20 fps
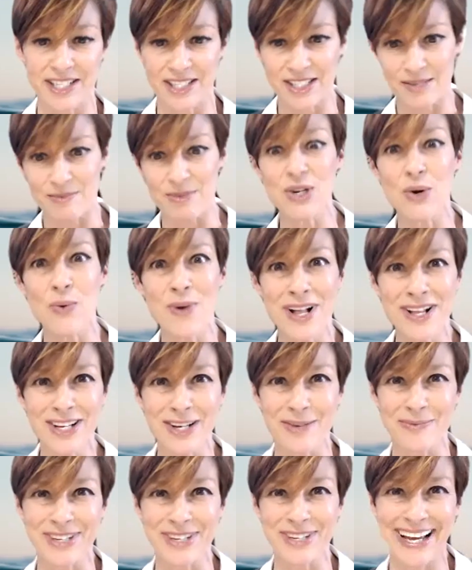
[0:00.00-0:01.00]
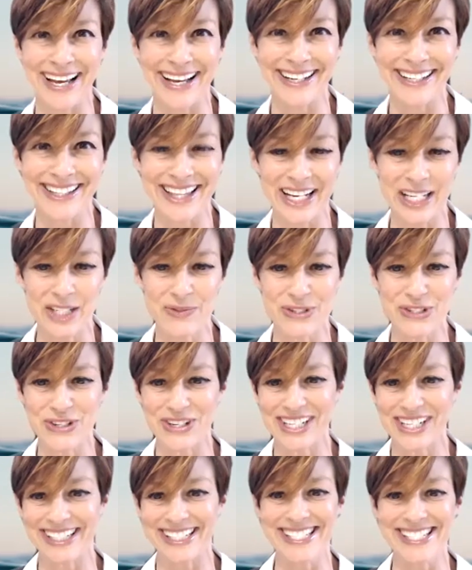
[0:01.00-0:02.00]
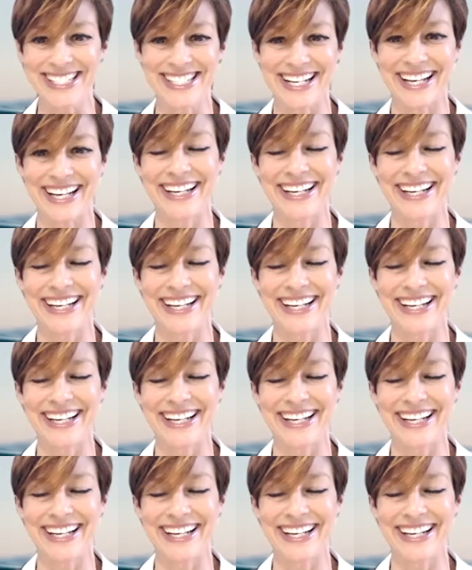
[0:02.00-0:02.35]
So welcome, Kat. Thanks for joining us today.